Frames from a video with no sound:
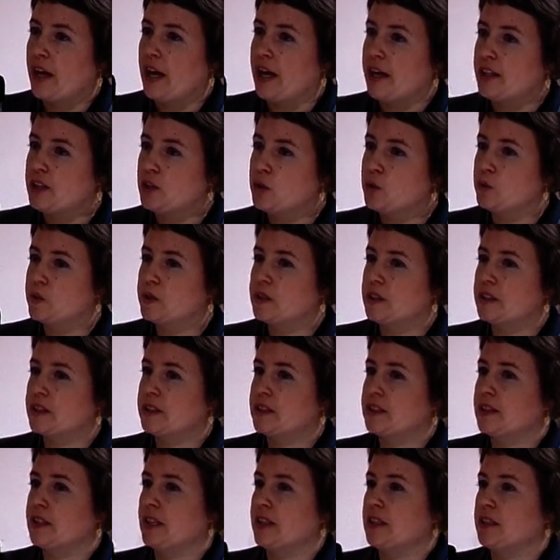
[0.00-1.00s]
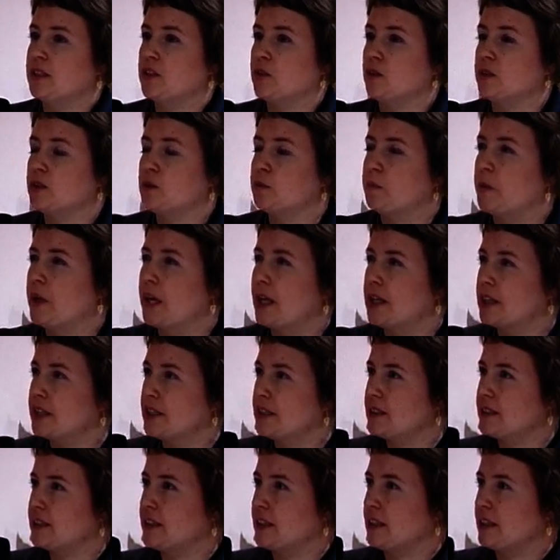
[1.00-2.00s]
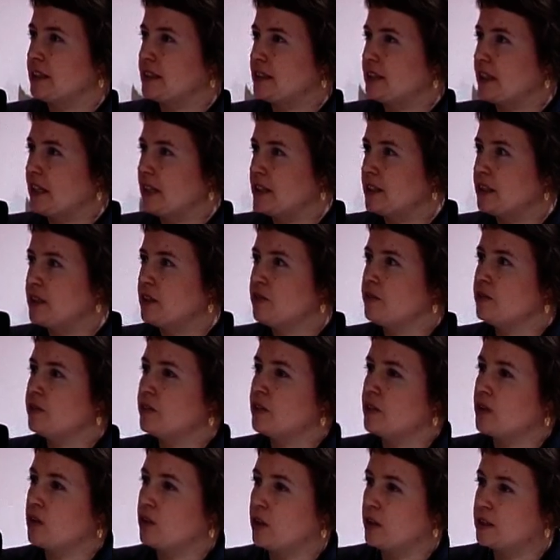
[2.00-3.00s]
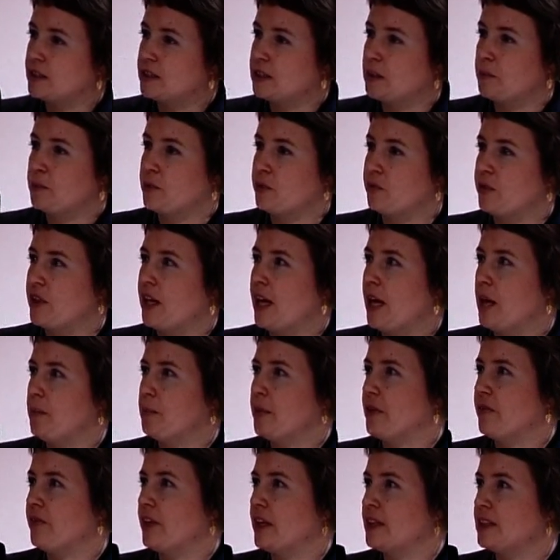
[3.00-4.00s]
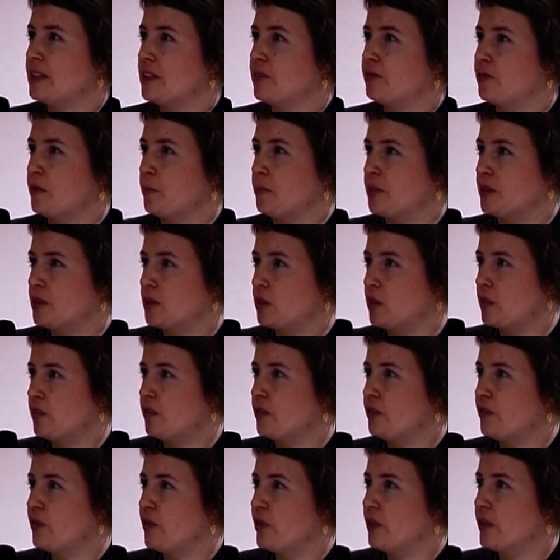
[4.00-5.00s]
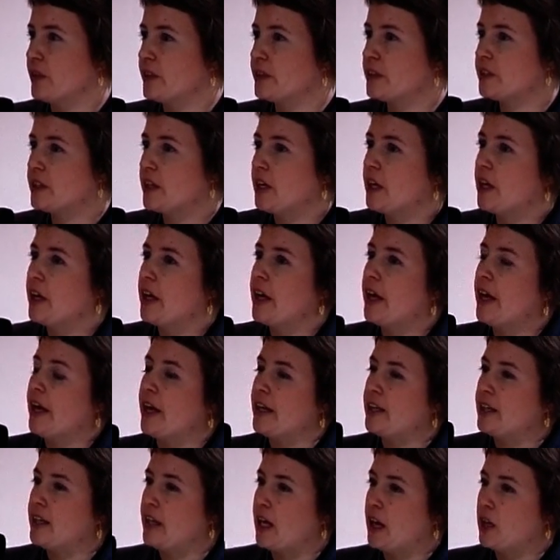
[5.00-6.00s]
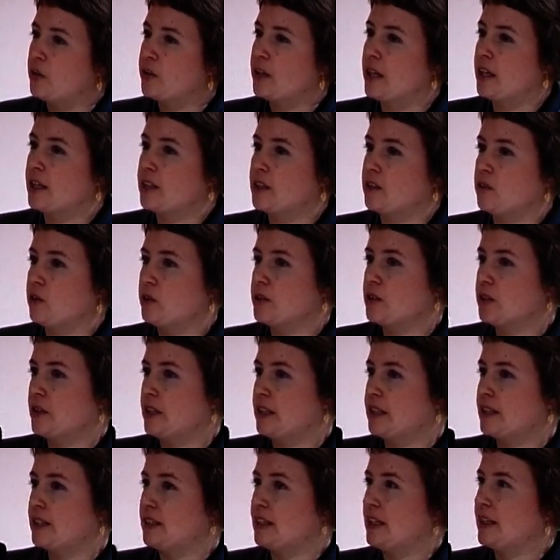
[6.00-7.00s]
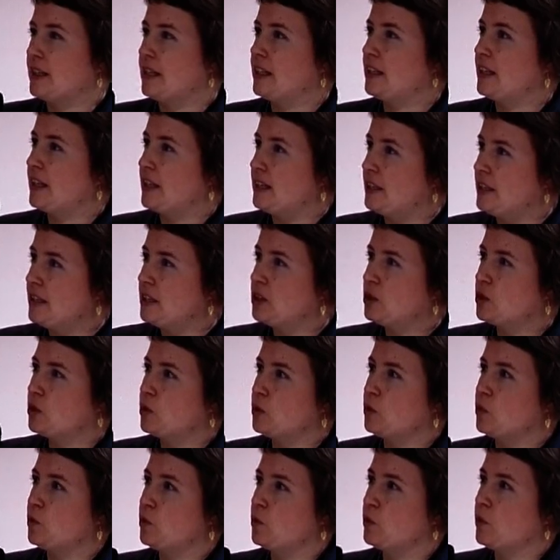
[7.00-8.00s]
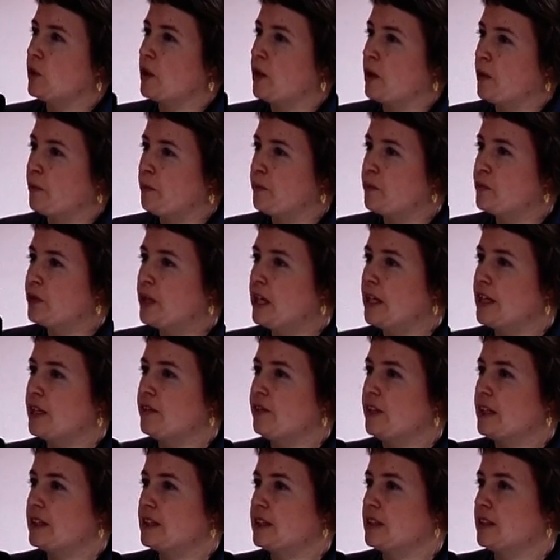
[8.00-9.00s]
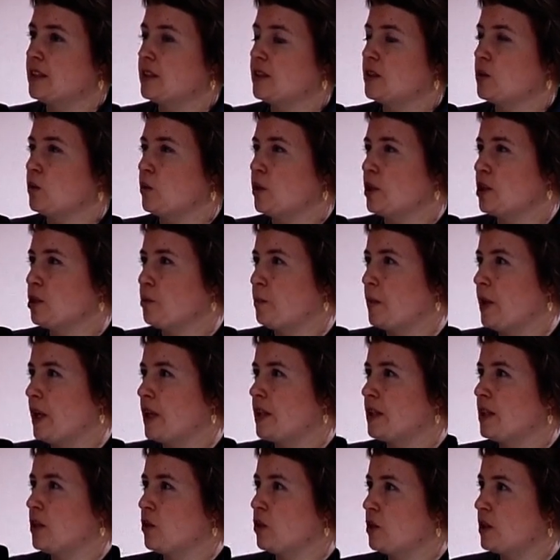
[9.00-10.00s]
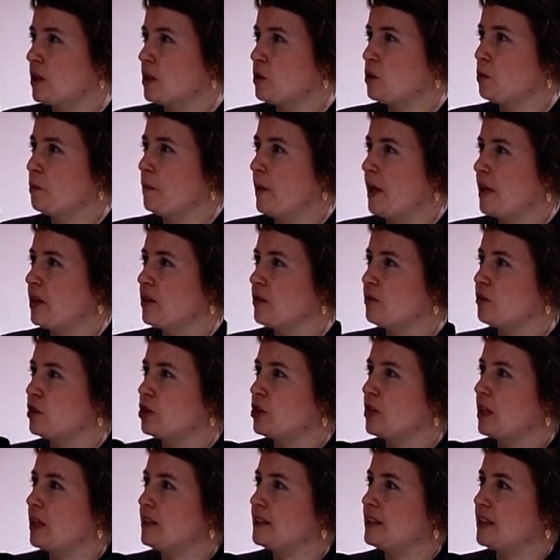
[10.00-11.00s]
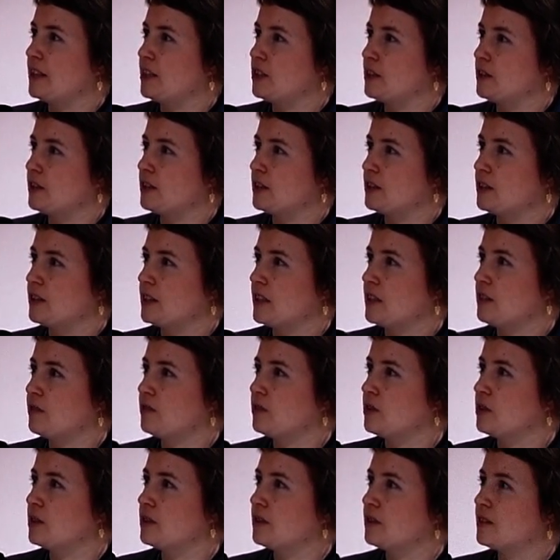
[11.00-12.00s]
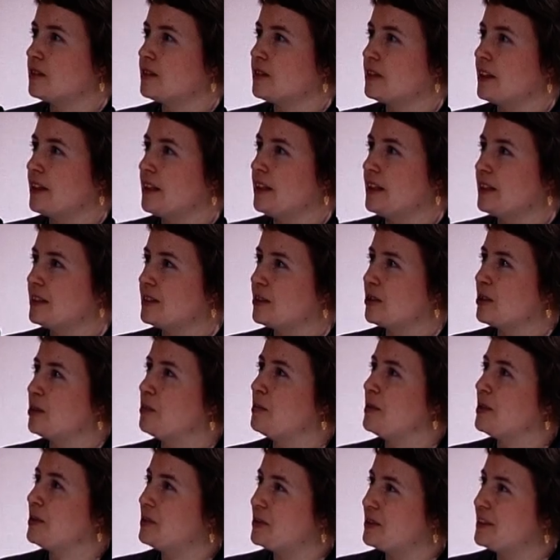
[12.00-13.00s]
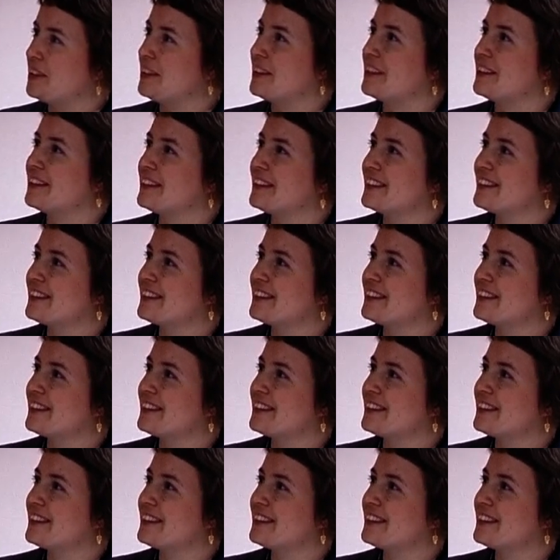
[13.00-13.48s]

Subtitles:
end users and also partners understand the concept of the hypervisor from the server world, and now they also understand that they need to really invest in the storage part in order to make virtualization successful. So I think it's going to be a good year.